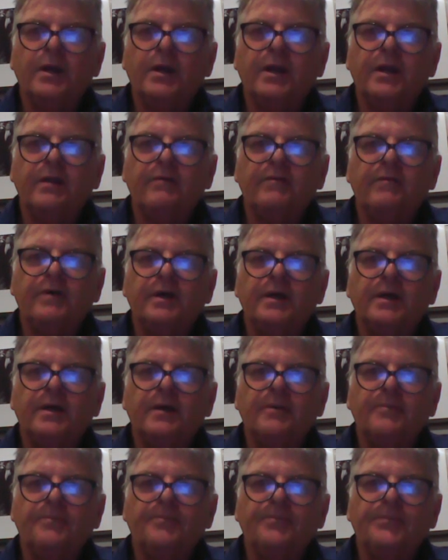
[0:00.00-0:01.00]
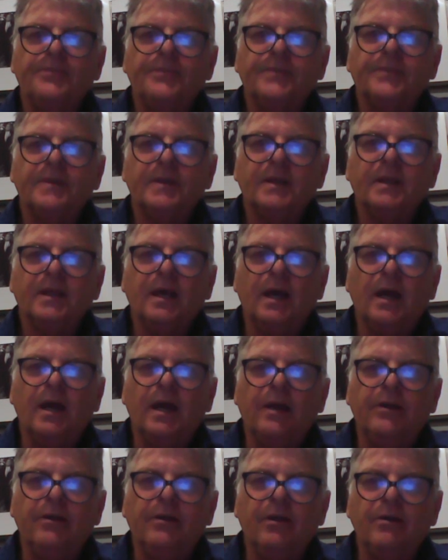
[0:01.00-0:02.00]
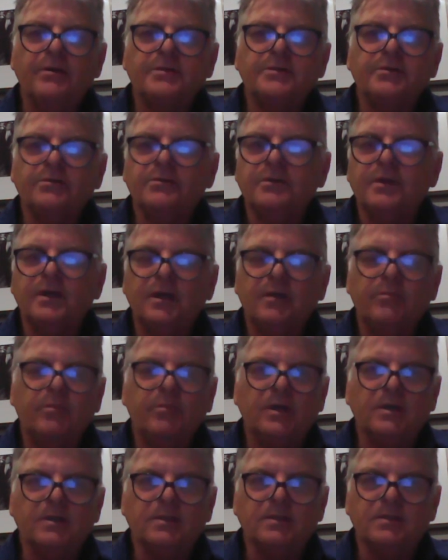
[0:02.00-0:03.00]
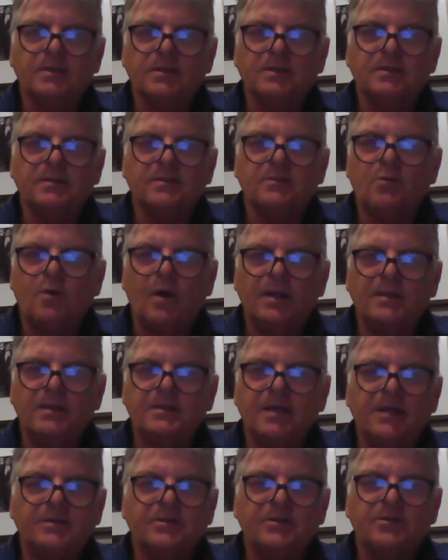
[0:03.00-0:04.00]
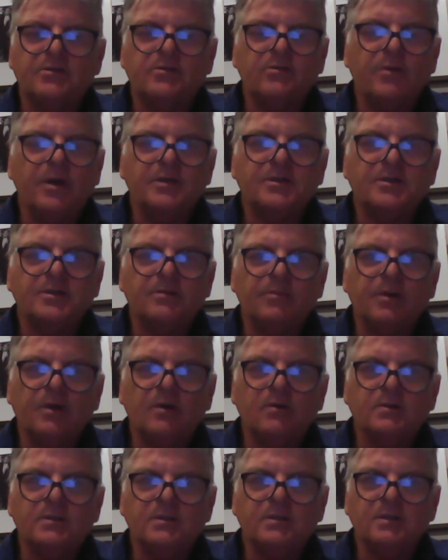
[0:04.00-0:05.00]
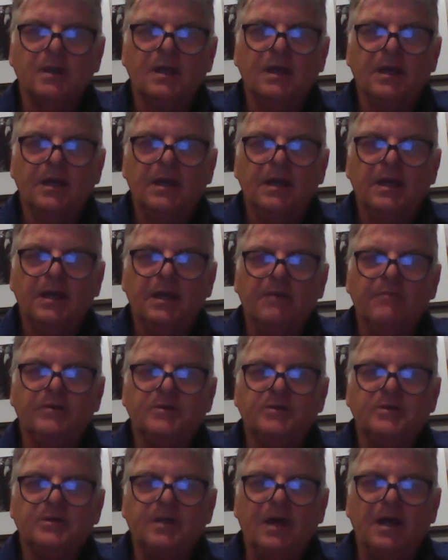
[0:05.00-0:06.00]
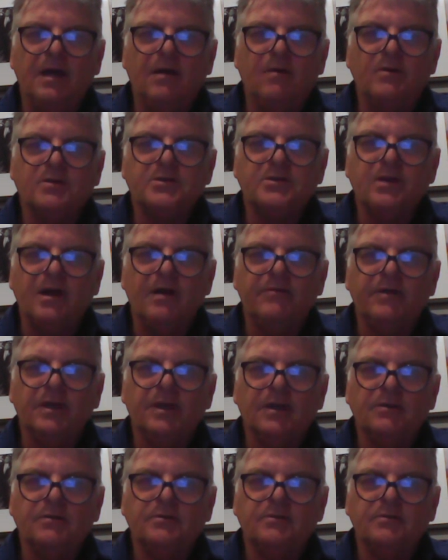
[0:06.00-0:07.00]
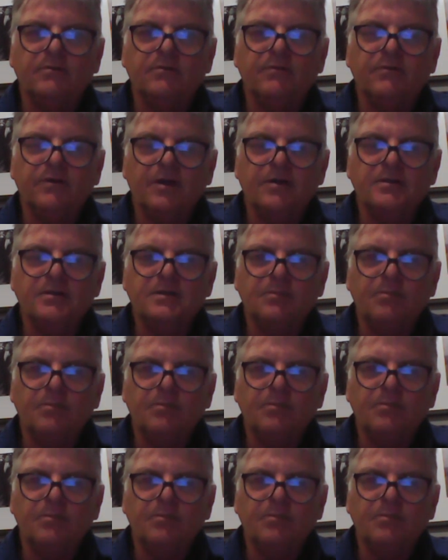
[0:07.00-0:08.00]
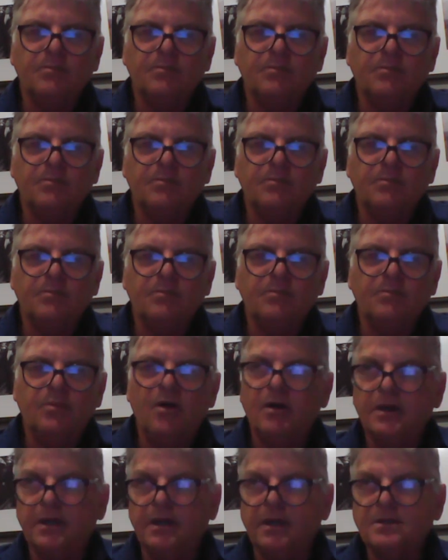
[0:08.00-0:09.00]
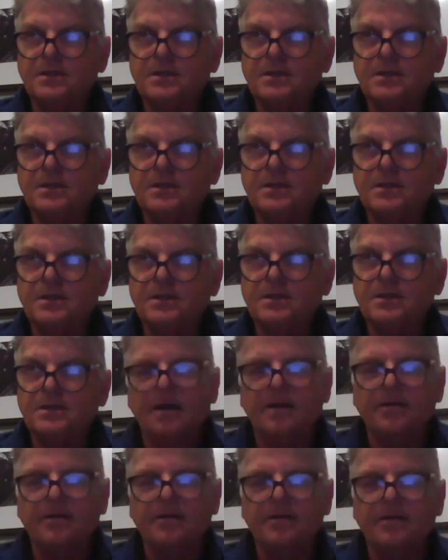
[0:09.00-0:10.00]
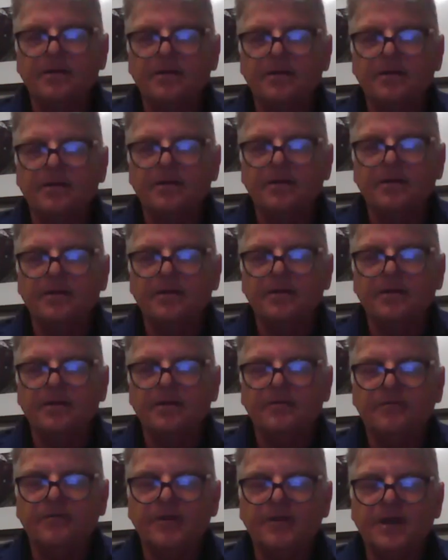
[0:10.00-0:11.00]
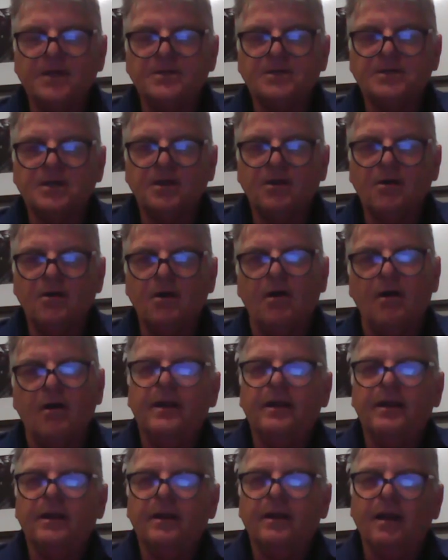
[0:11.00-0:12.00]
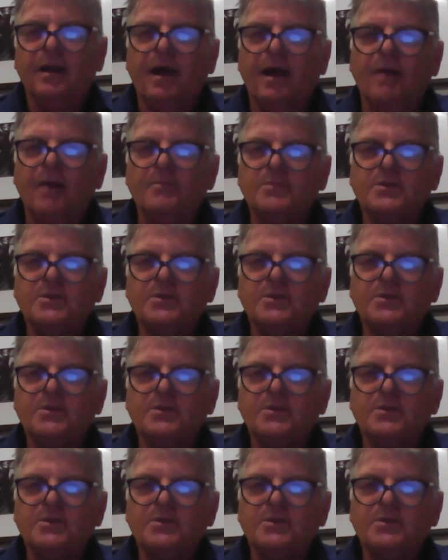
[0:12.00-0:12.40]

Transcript: one never knows who the enemy is. It's quite a sad situation, because even today I was driving into Mfolozi Park, and I see a nice house, and I see a guy in a flashy car.